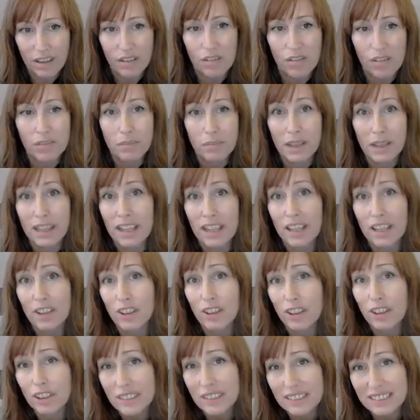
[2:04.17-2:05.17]
Or my head
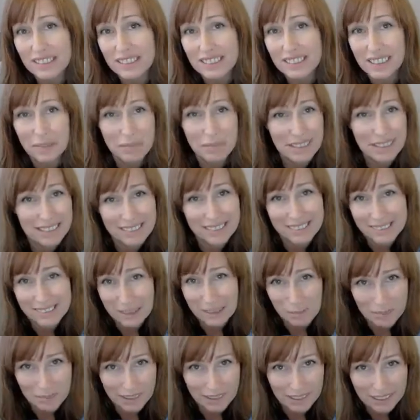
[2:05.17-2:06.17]
hurts can mean the
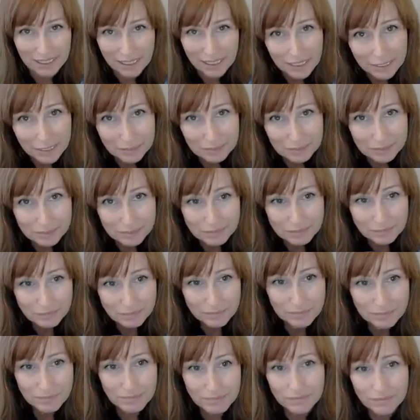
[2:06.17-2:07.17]
same thing.
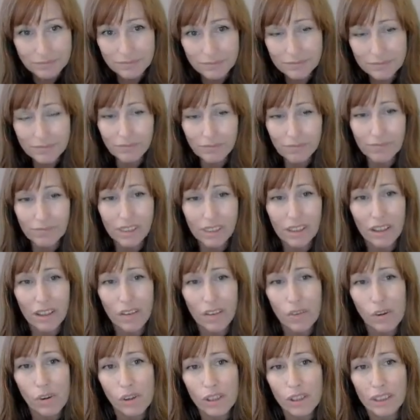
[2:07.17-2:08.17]

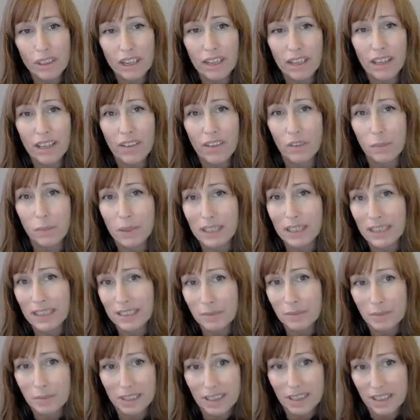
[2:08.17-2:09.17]
Or I have a pain
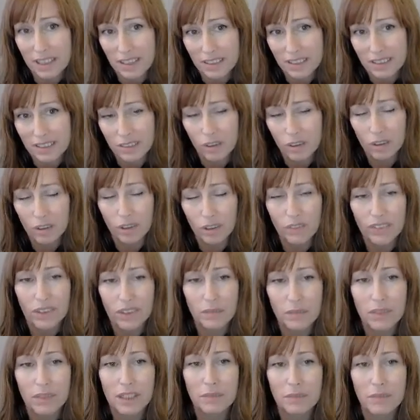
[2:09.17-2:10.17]
in my head. All of
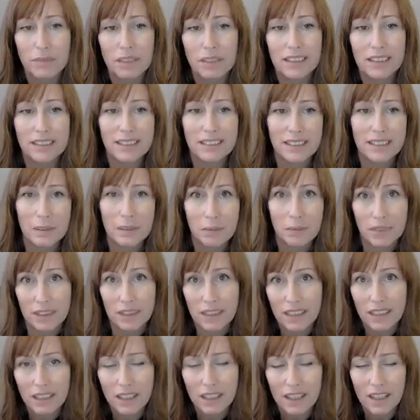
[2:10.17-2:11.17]
them can mean the same
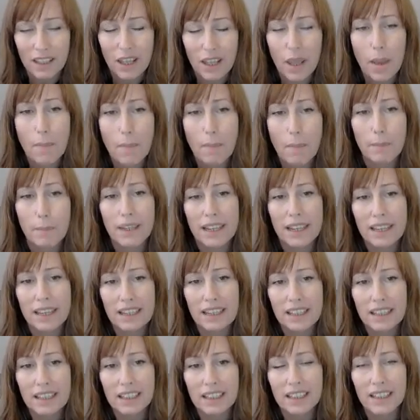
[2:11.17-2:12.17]
thing. But
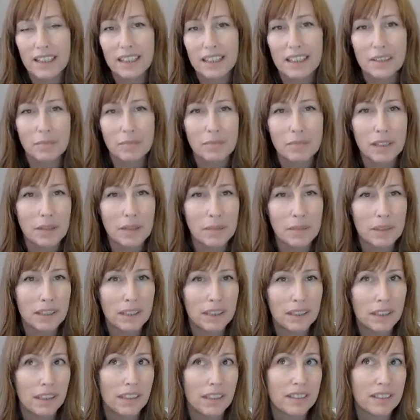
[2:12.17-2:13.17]
ache can
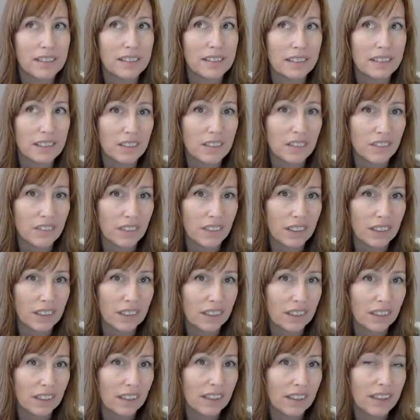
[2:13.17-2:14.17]
maybe signify
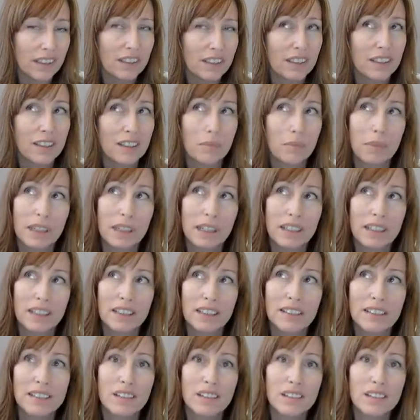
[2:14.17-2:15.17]
that the pain
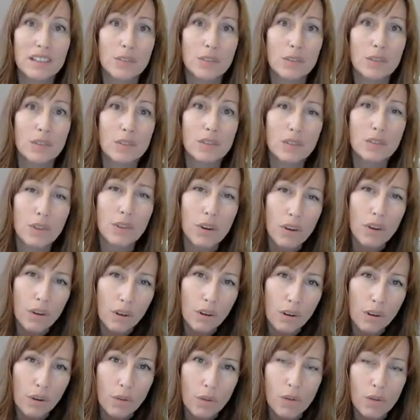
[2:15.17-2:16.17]
is not so
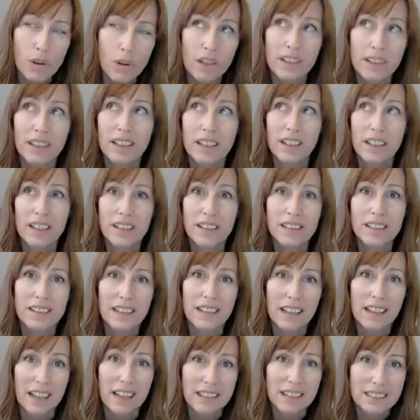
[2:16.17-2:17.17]
strong or that it's
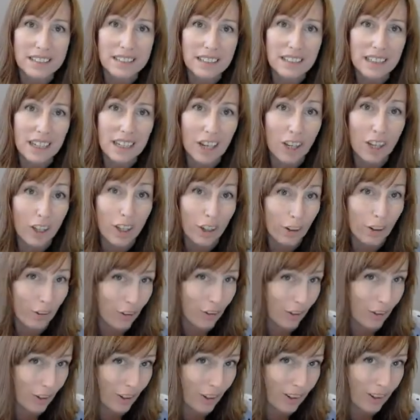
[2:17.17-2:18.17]
lasting
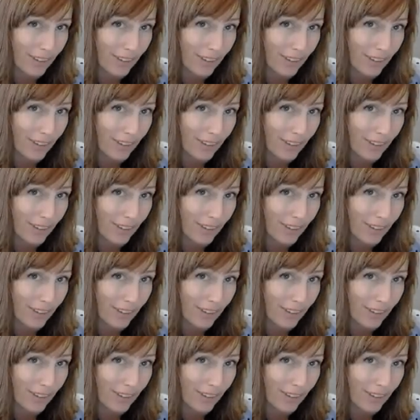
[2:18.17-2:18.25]
longer.